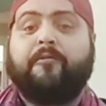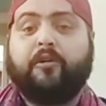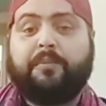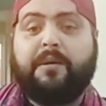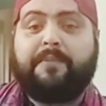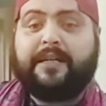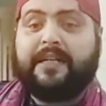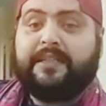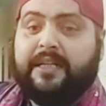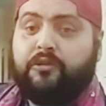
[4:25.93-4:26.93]
would be
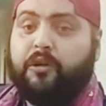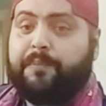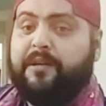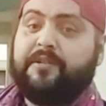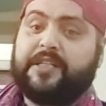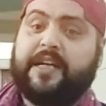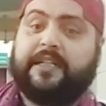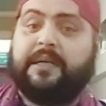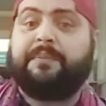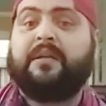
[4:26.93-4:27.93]
better than your previous
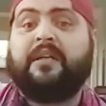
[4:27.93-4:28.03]
write-up.